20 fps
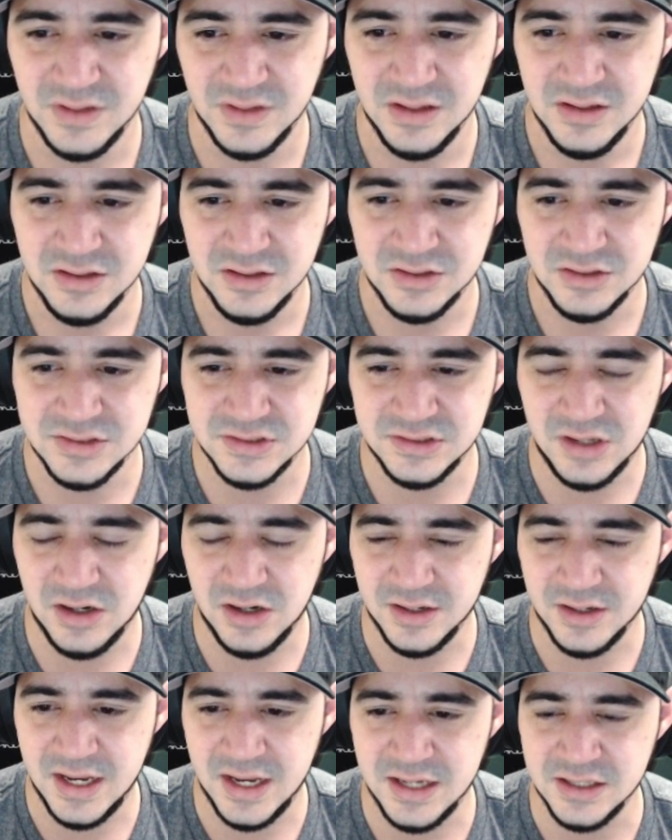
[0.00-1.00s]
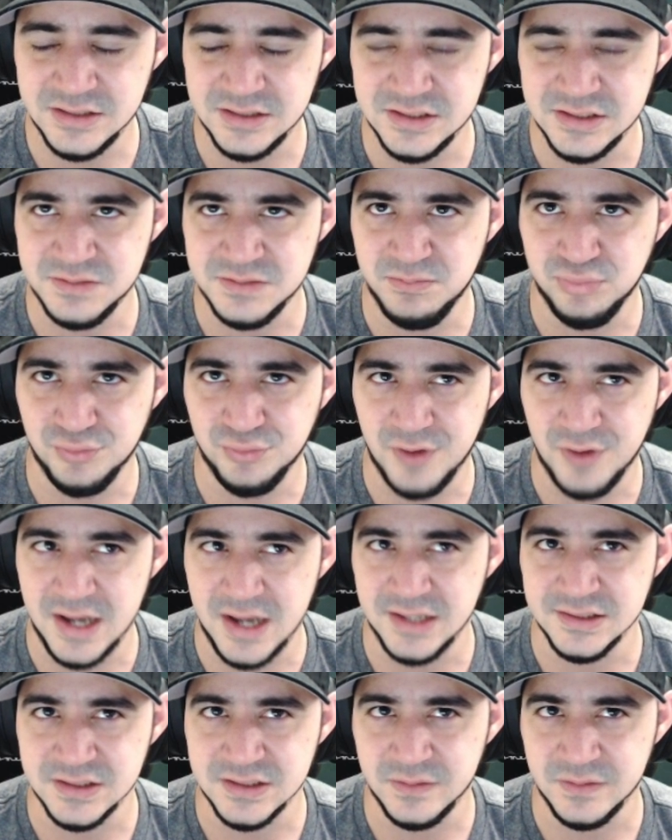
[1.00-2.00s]
Because the Dark Aegis is
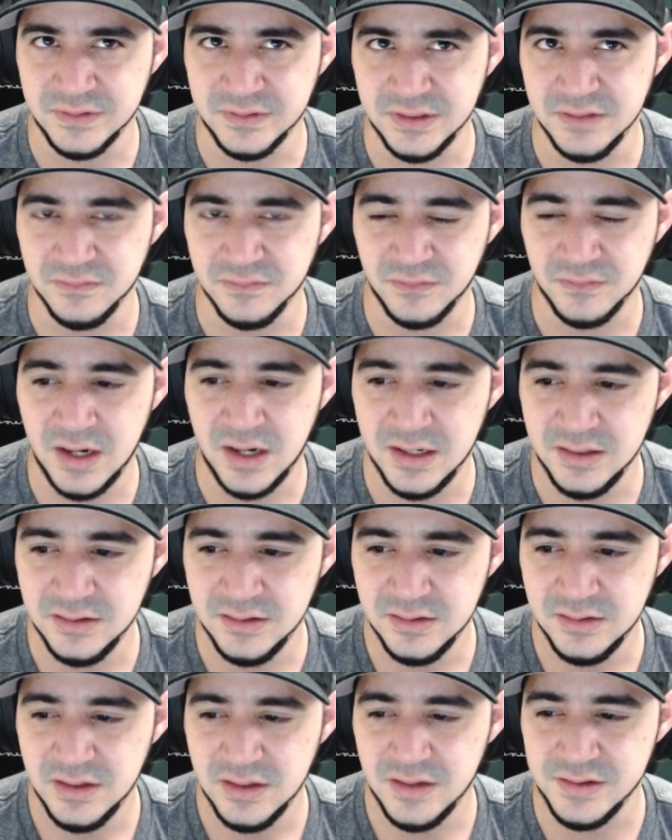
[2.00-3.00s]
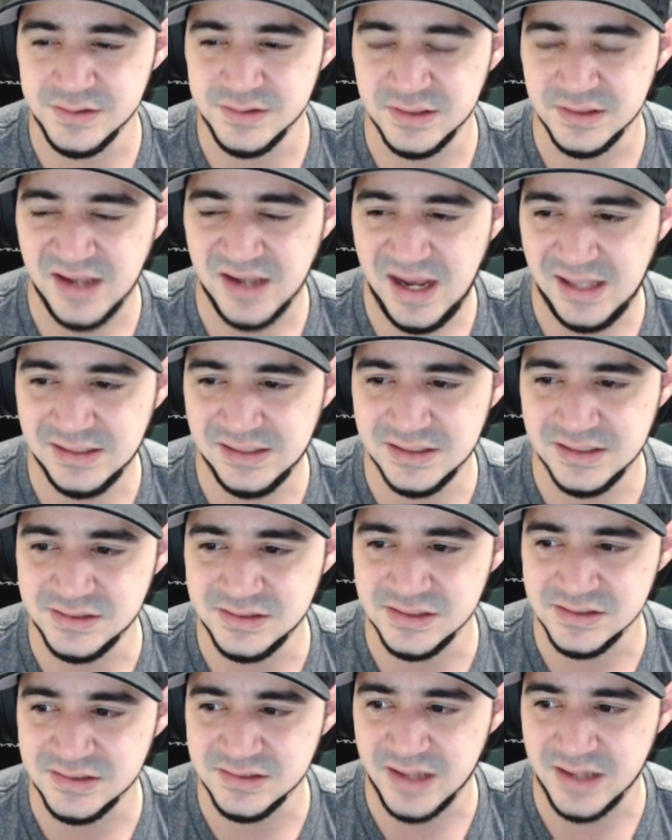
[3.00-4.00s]
brains, I believe, right? And then the
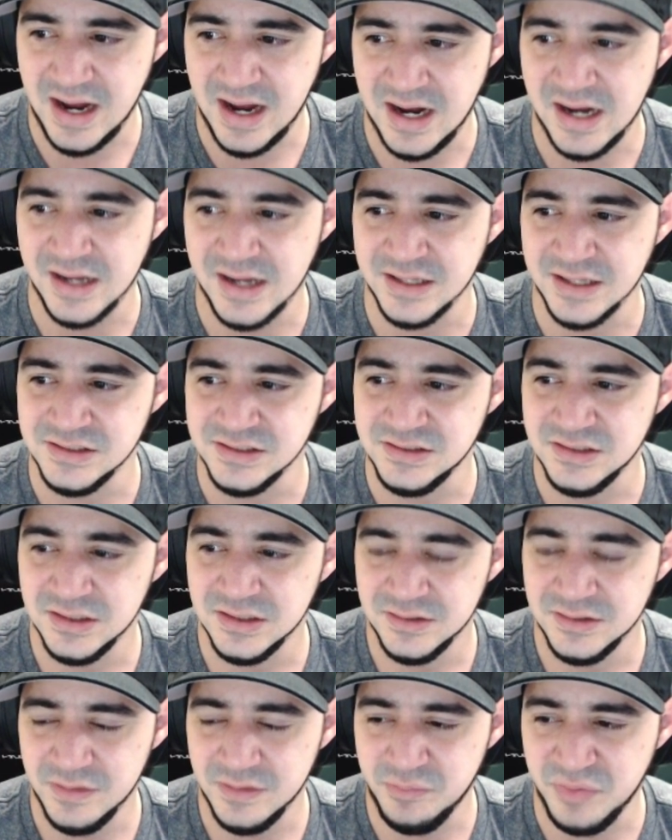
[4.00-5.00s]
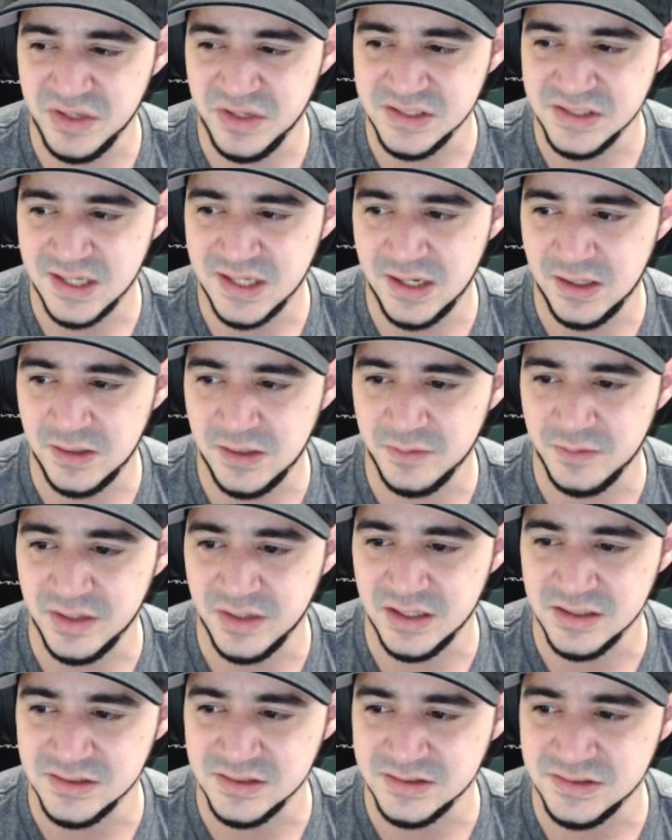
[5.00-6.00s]
Talons is the eyes. The Beast Helm
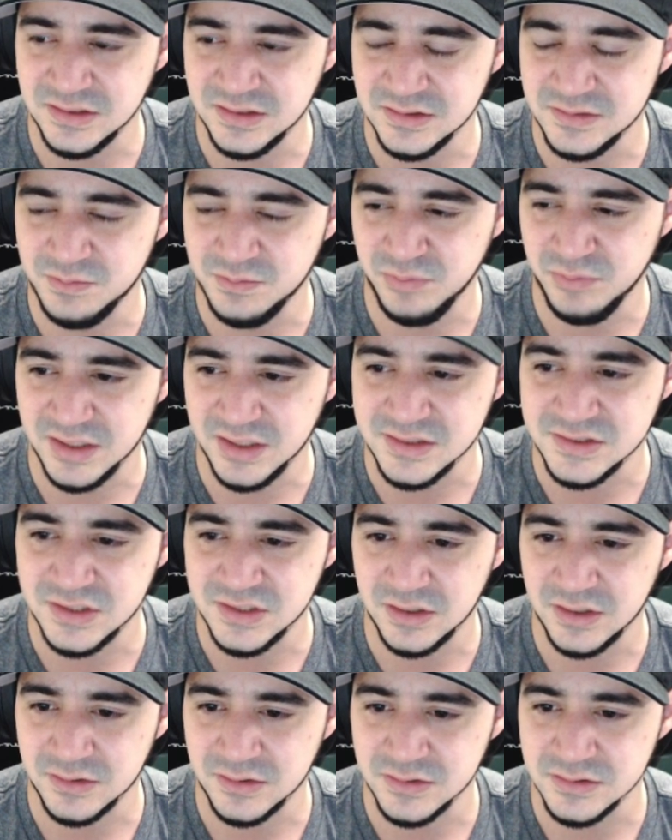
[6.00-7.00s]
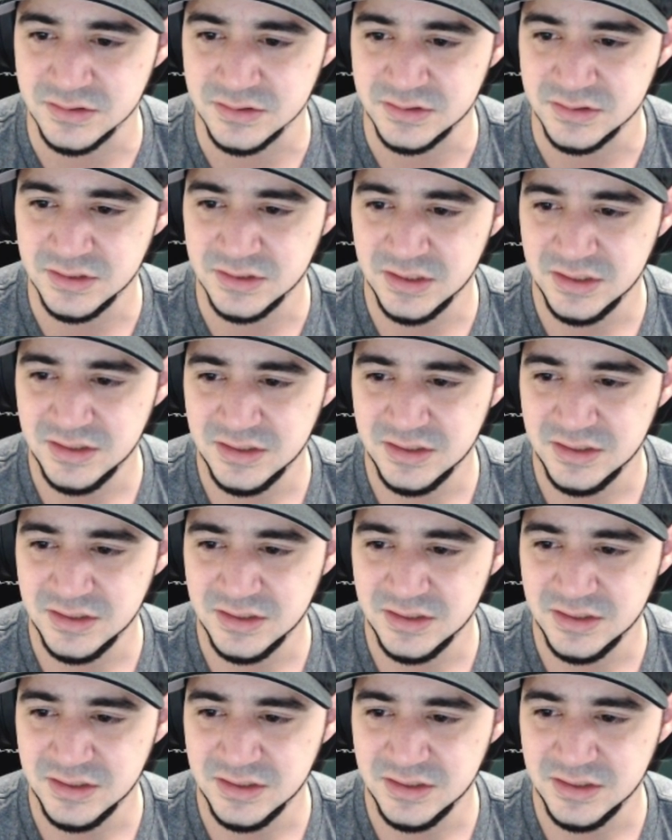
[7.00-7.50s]
is this bloodsuckers.